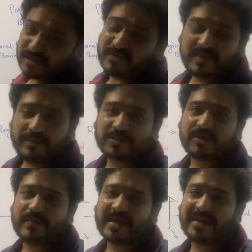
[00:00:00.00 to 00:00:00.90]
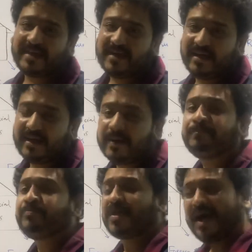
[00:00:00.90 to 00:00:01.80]
of commercial banking in India.
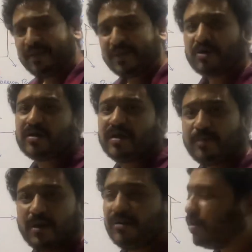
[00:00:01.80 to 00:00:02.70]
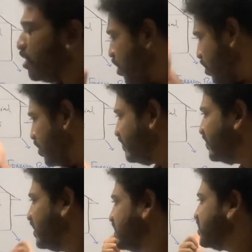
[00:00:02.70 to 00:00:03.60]
I'll be talking about all
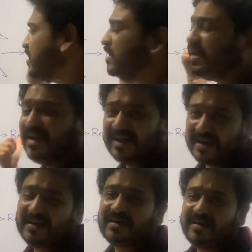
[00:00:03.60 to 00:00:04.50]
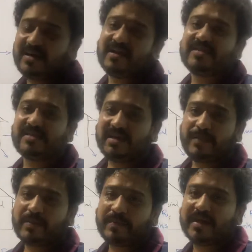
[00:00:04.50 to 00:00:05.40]
of these in greater details in the
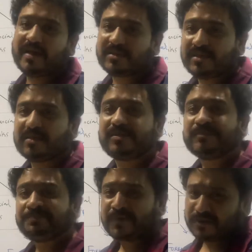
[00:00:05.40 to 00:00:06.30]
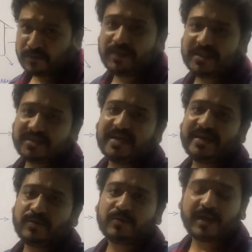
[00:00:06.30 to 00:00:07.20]
upcoming lectures. So please stay
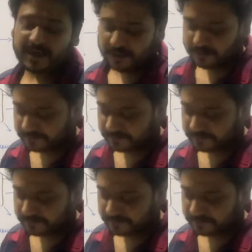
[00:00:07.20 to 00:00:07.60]
tuned. Thank you.